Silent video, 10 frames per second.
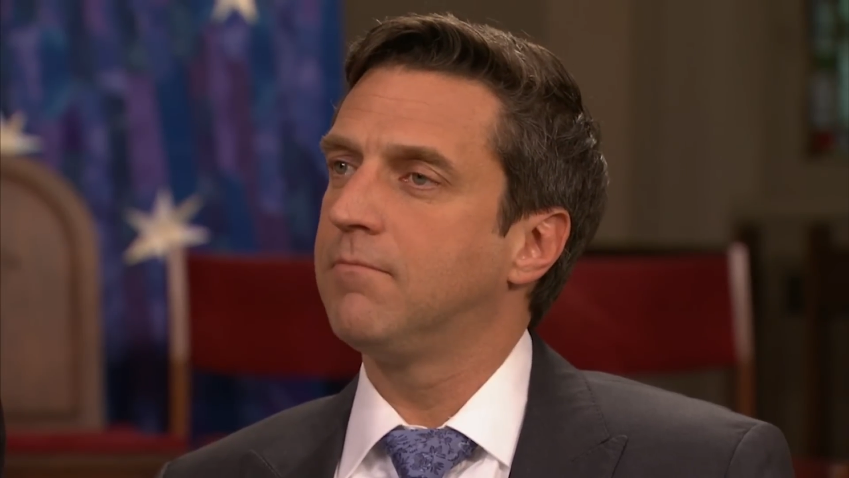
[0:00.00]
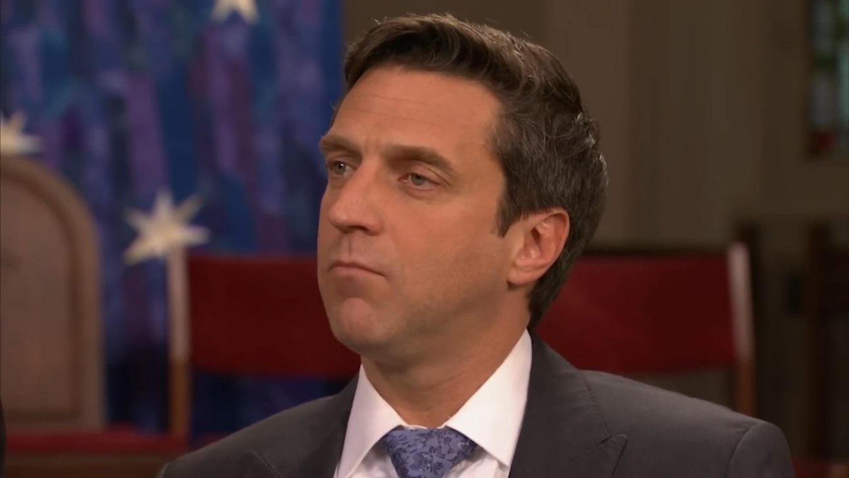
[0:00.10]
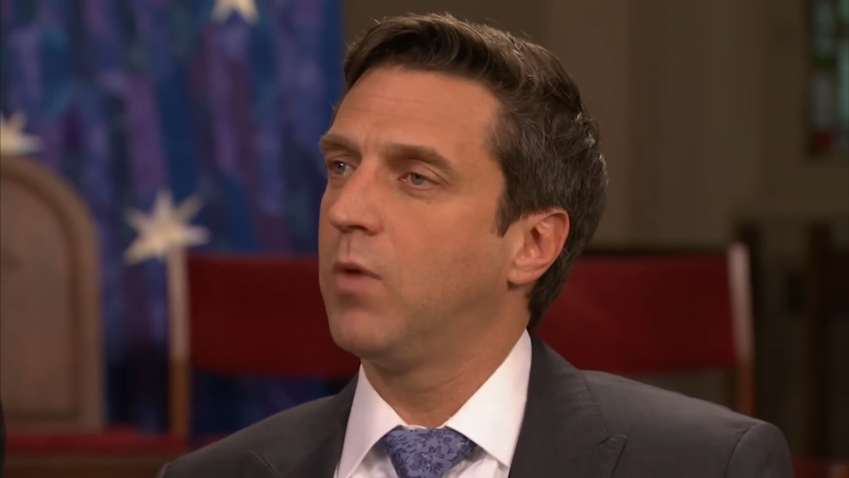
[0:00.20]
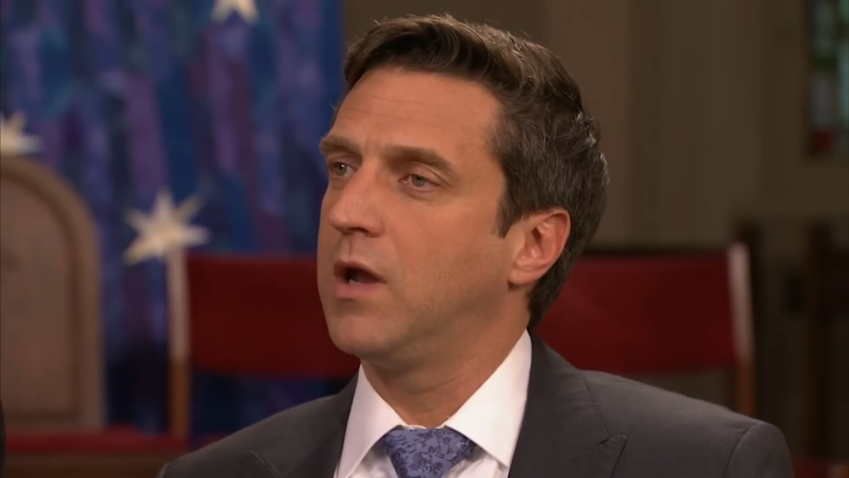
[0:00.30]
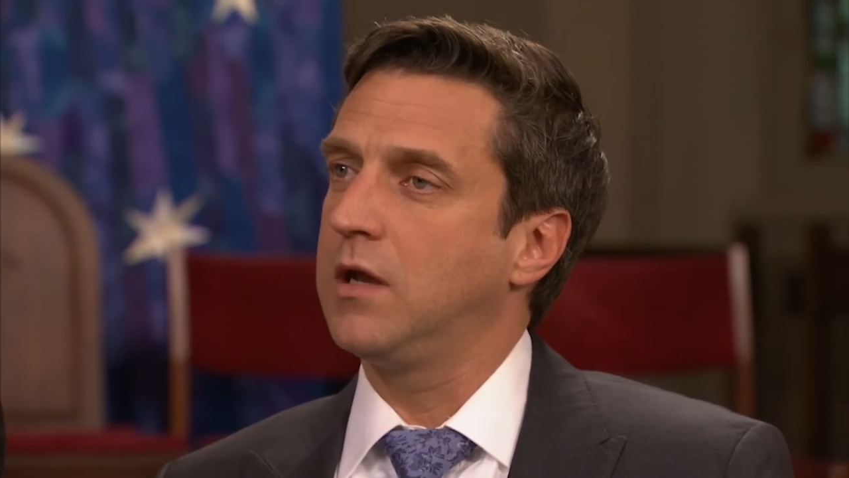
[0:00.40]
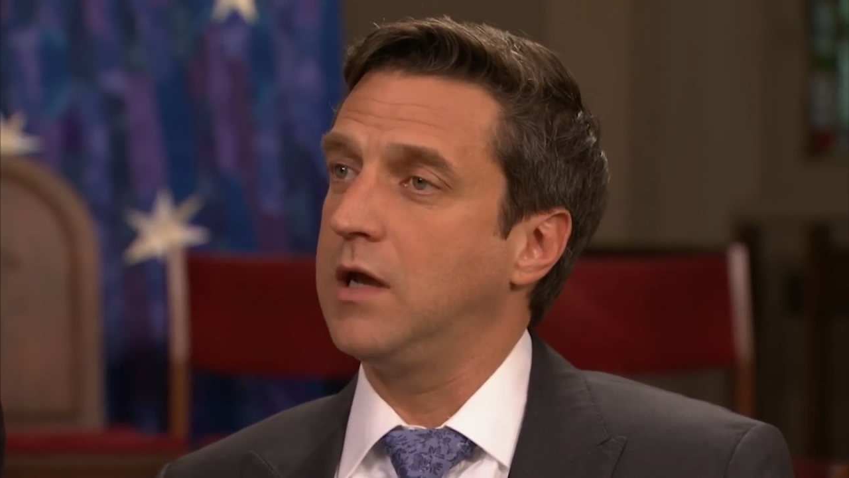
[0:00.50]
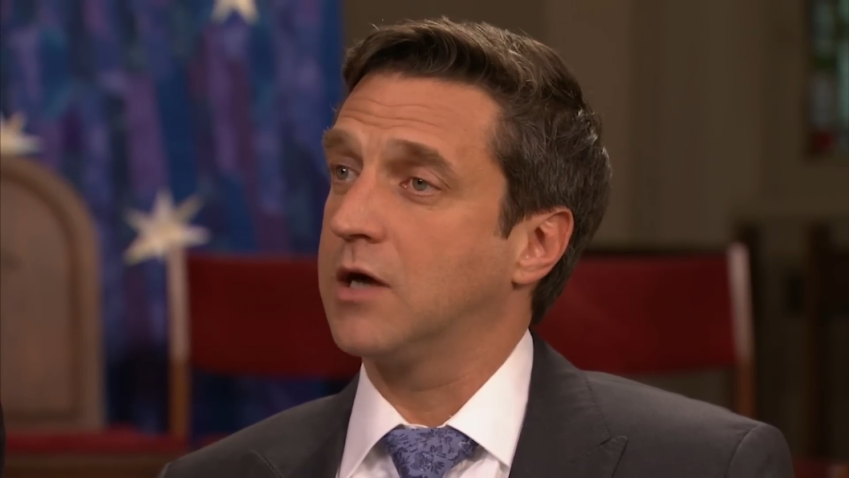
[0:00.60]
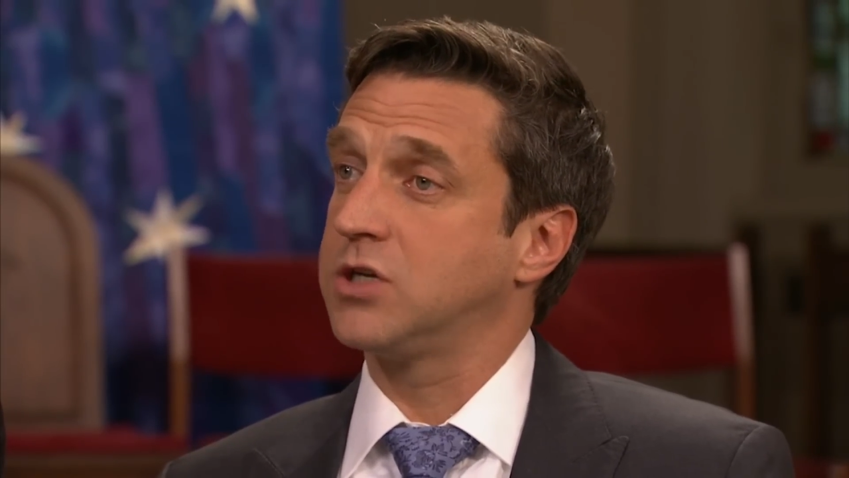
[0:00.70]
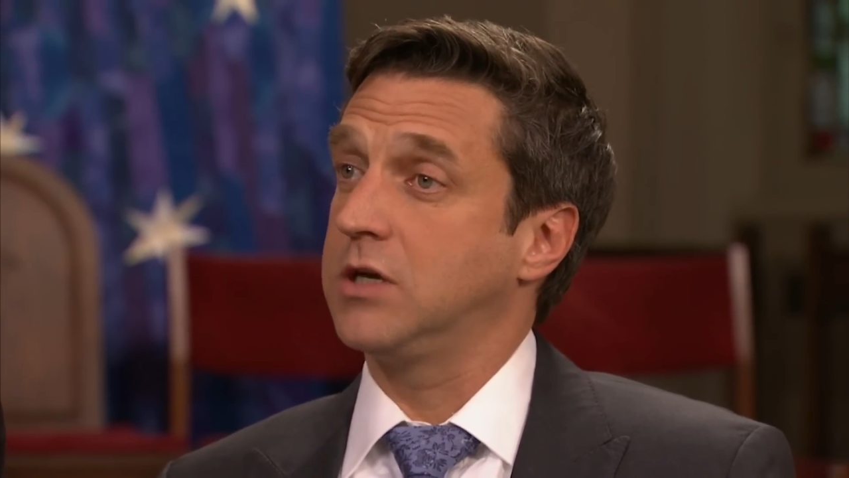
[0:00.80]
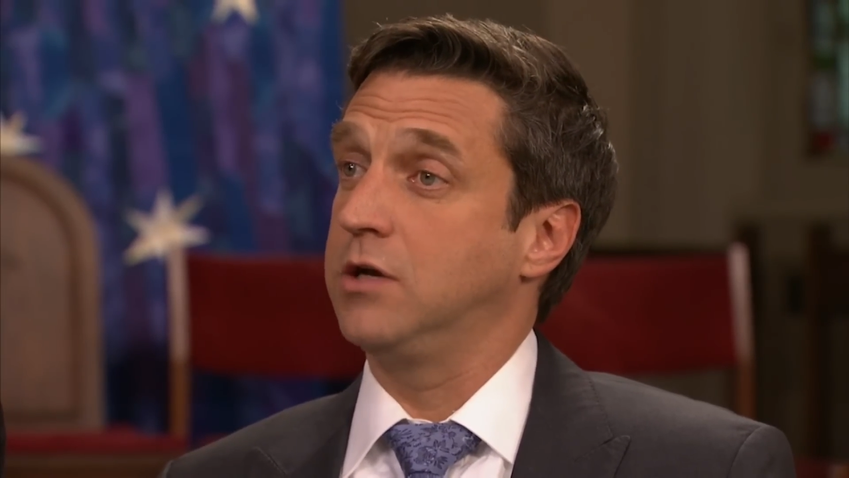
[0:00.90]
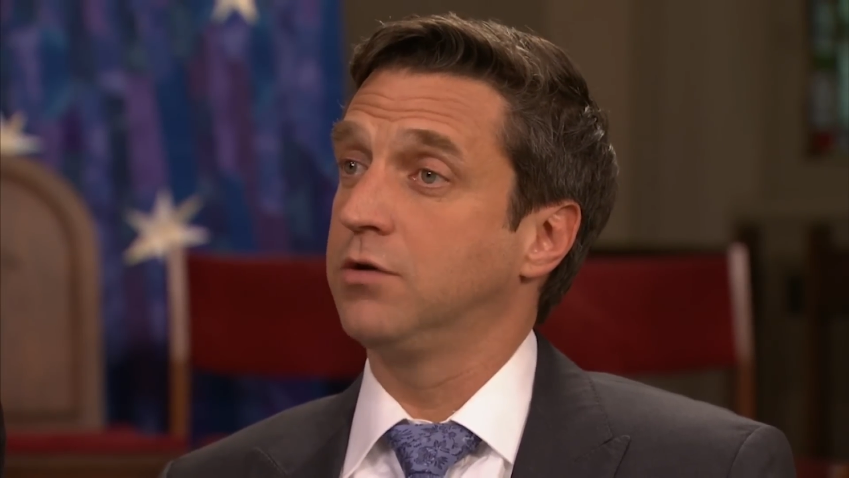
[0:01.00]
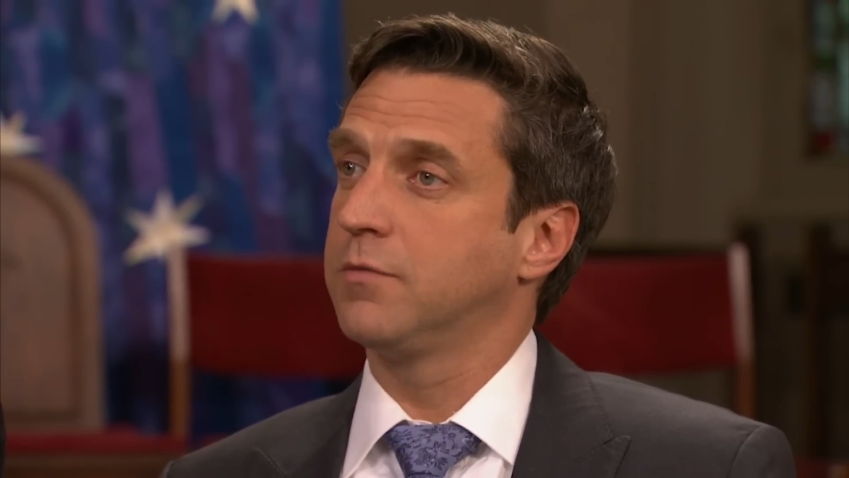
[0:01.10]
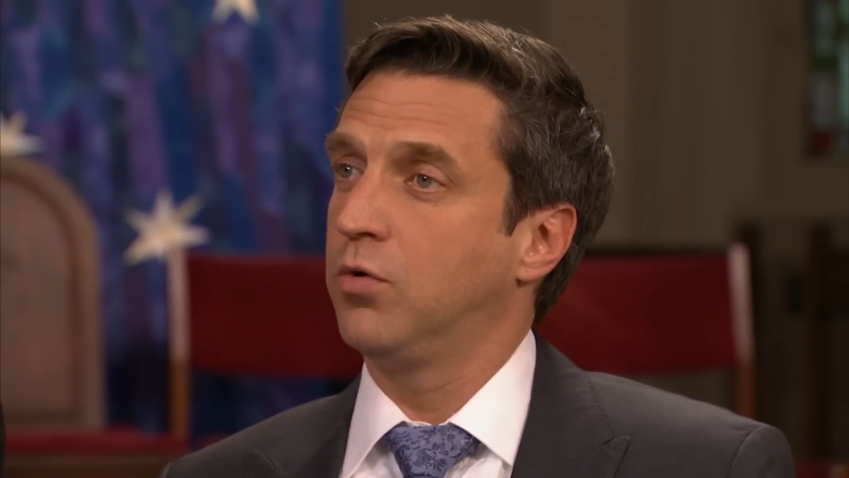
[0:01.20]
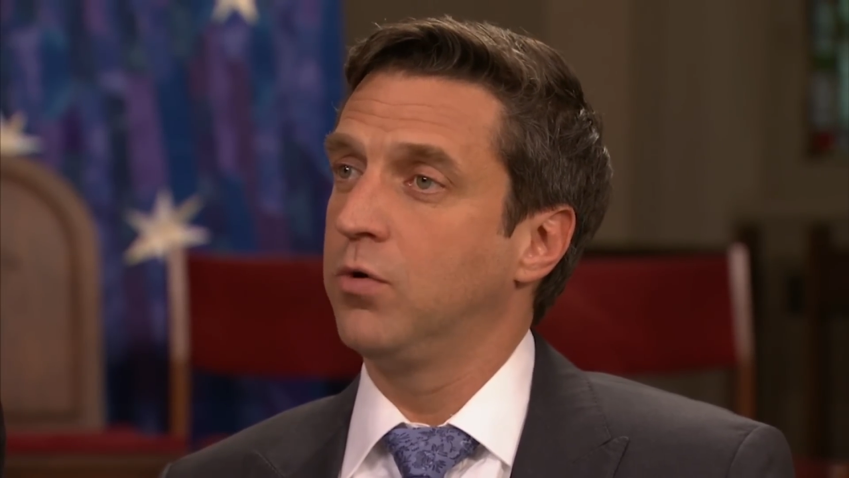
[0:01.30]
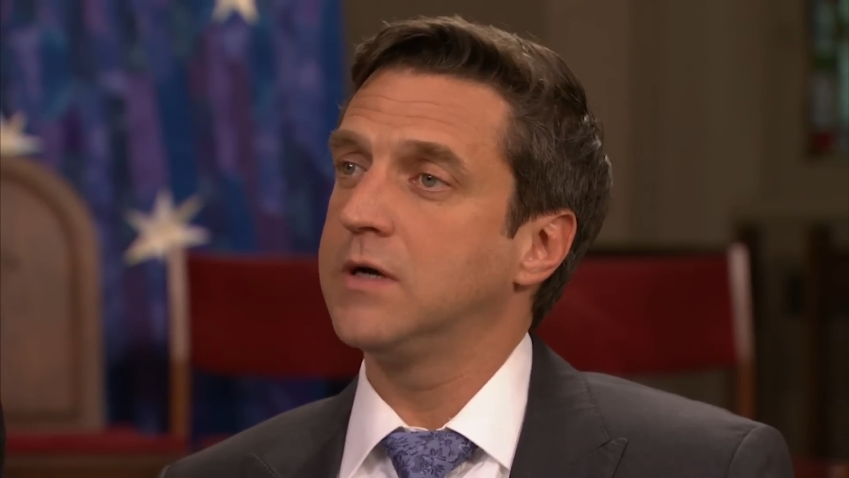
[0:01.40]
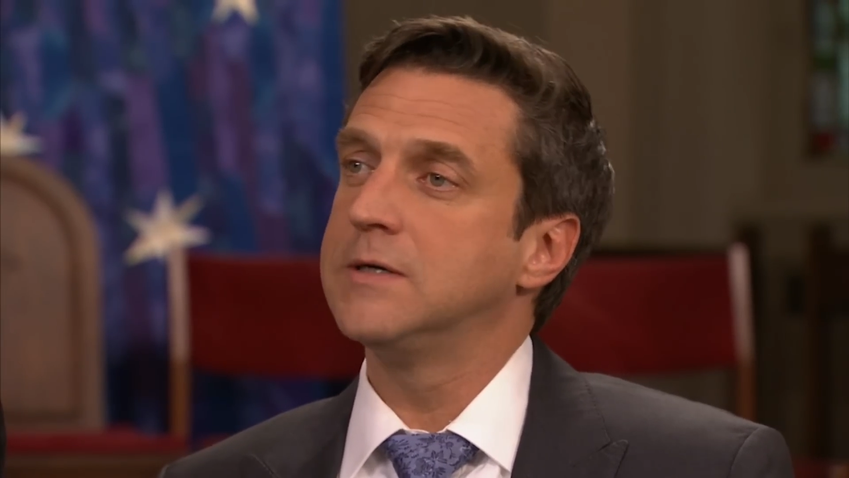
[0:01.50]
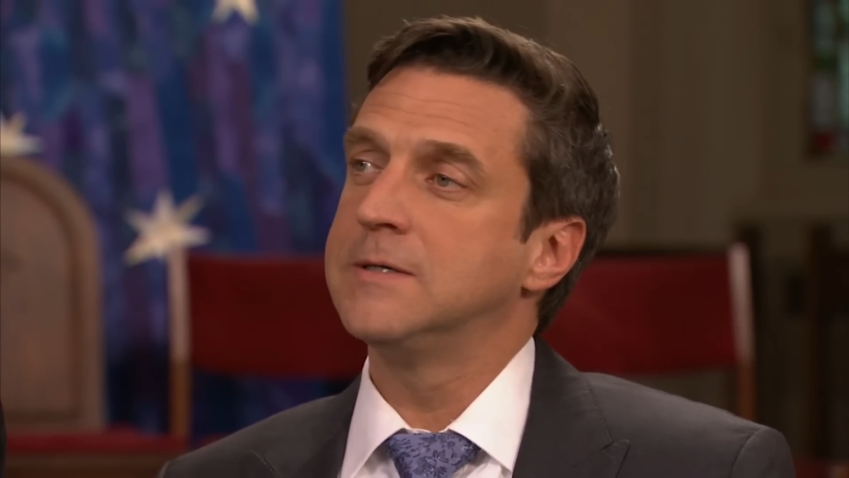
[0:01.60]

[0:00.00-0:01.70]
when he actually heals a boy,